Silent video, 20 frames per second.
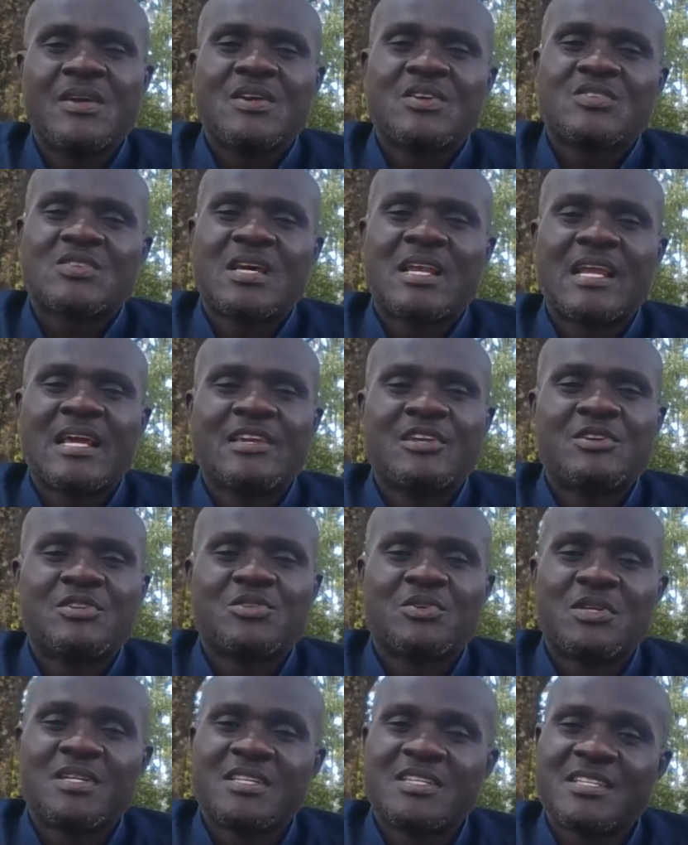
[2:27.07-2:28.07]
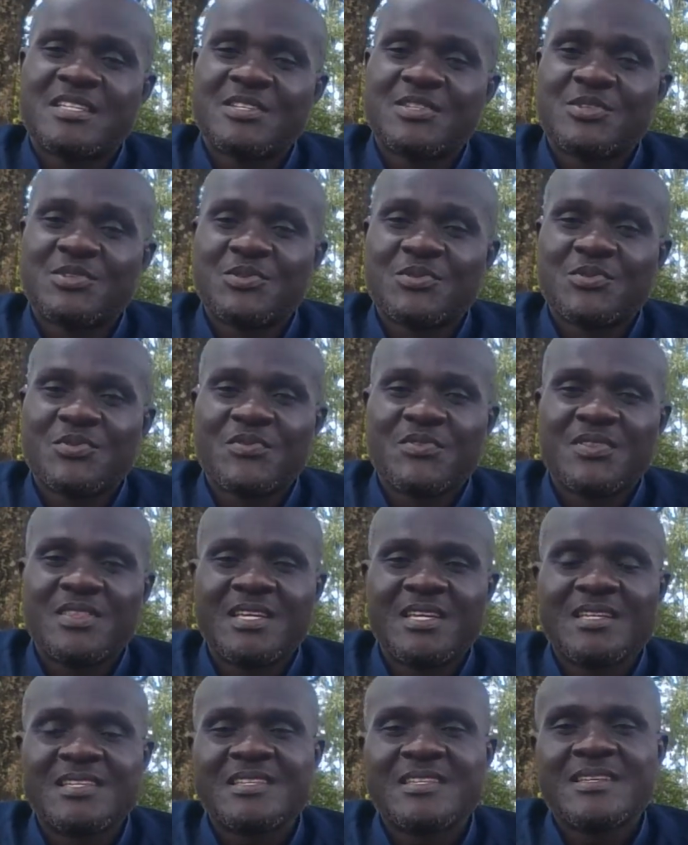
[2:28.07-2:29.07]
So I'd like you to listen to
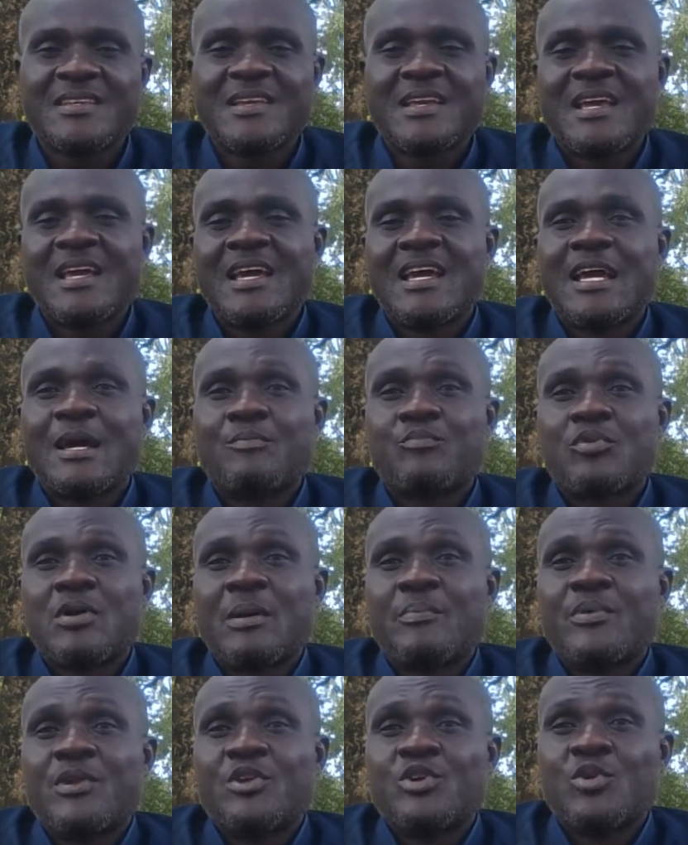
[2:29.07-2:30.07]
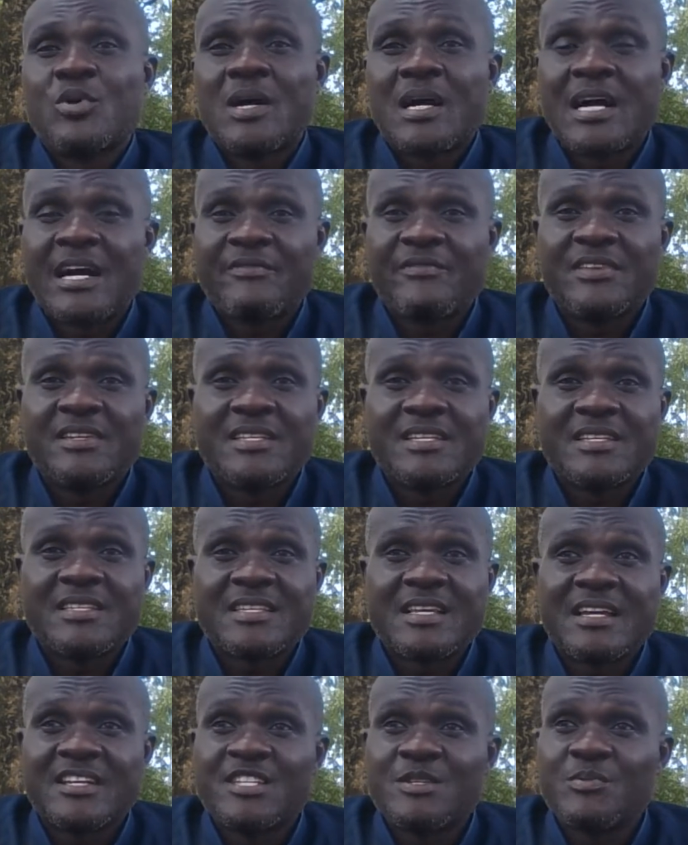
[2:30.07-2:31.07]
this, and probably you are having this
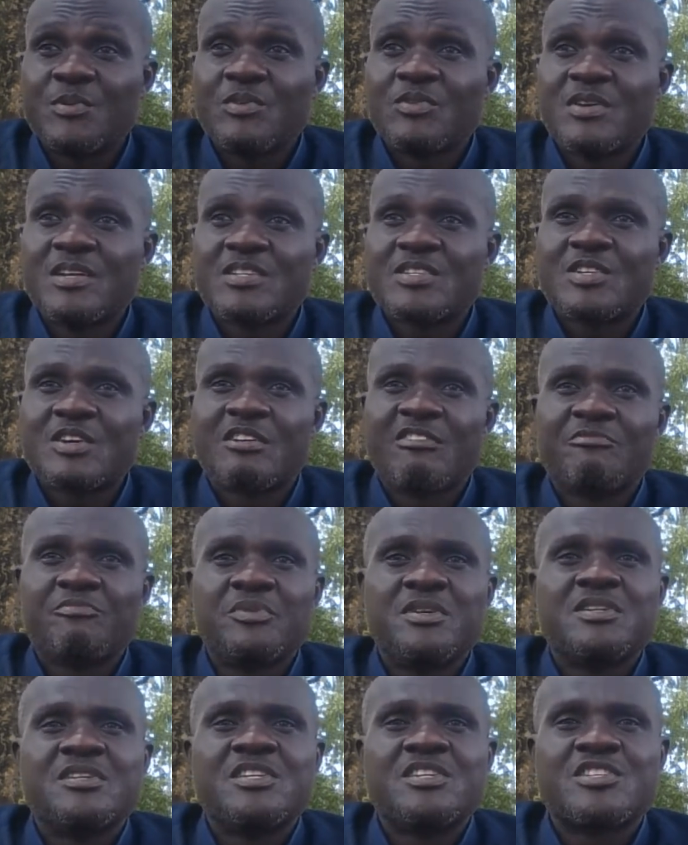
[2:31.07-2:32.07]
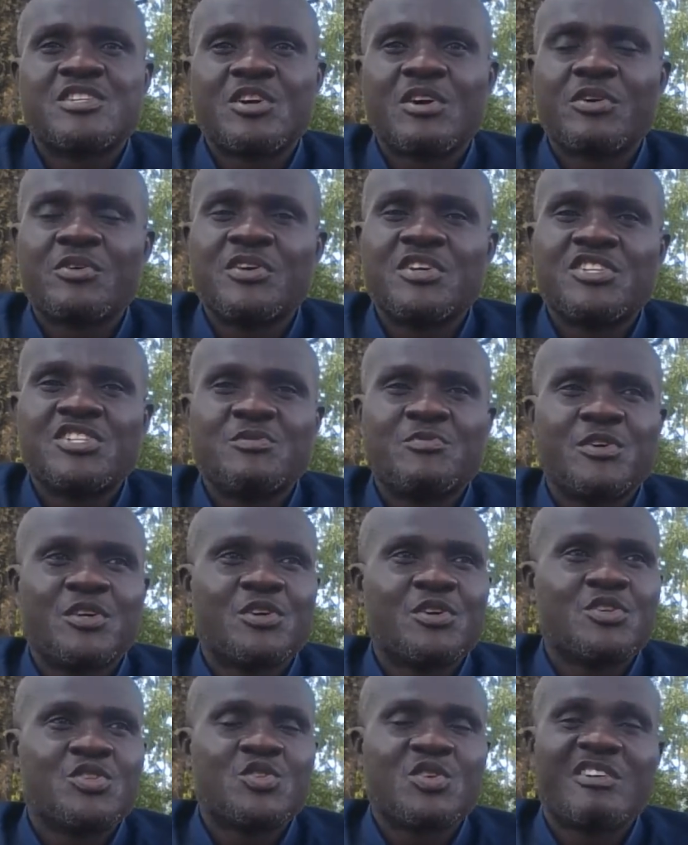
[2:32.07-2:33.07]
experience of being discouraged
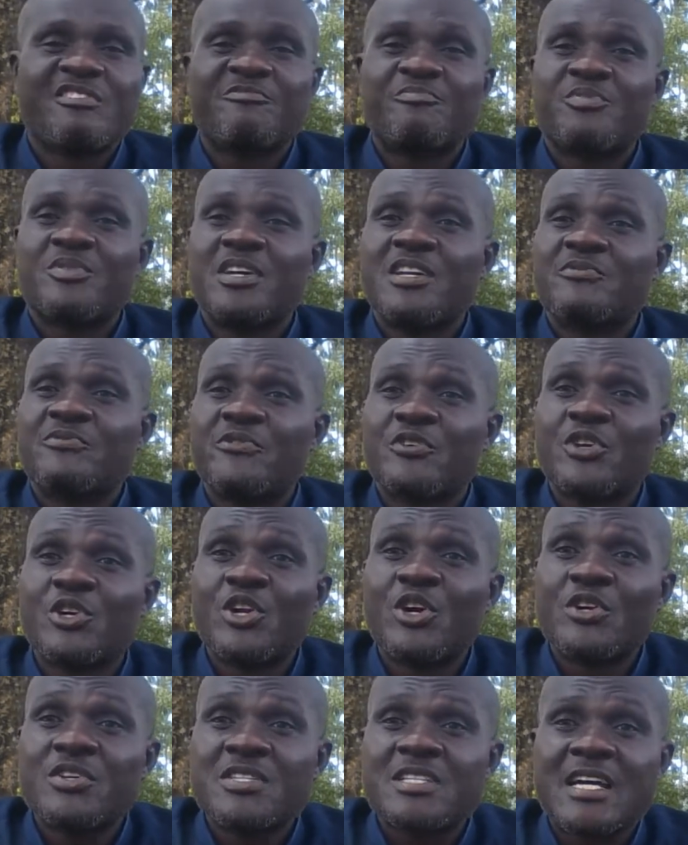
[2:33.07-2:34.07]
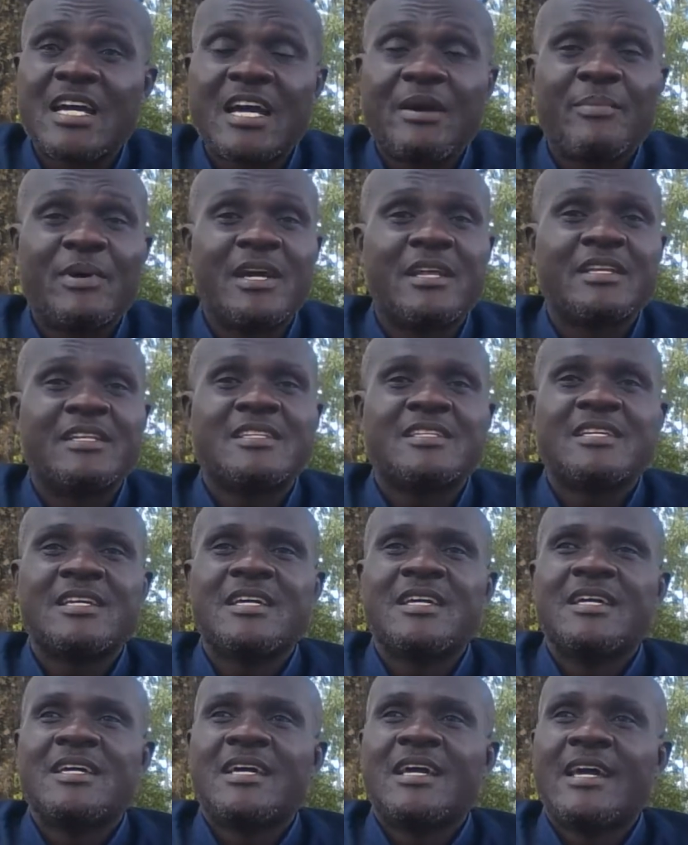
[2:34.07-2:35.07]
because you have prayed for a long time, and
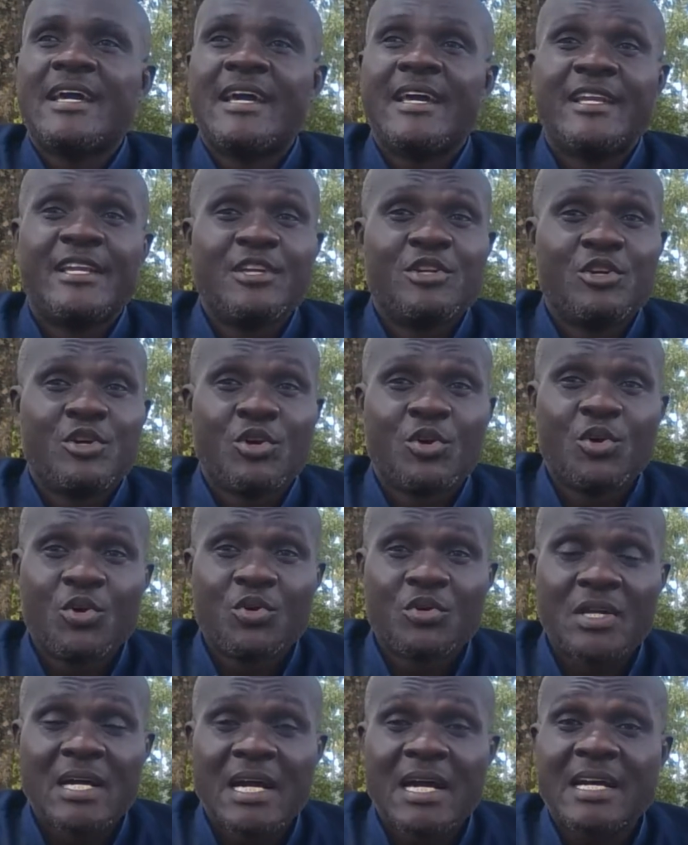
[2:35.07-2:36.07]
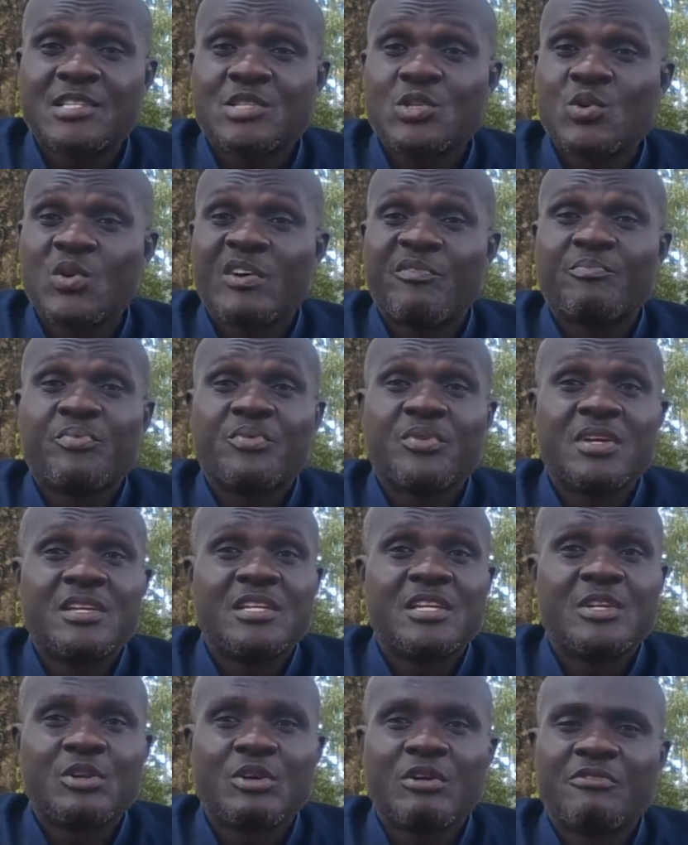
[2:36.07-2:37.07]
in your own heart you have prayed
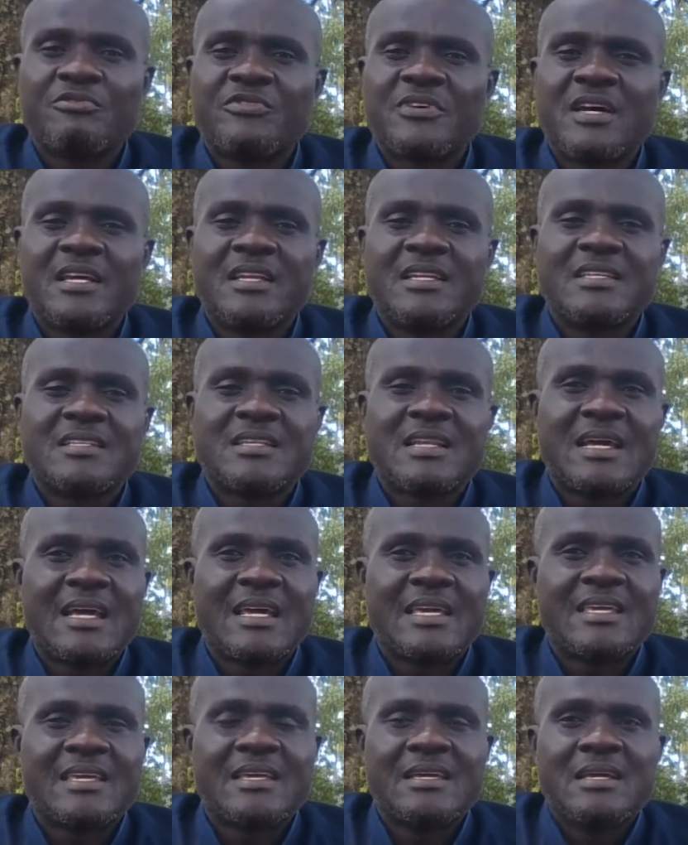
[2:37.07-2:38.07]
enough, and it's like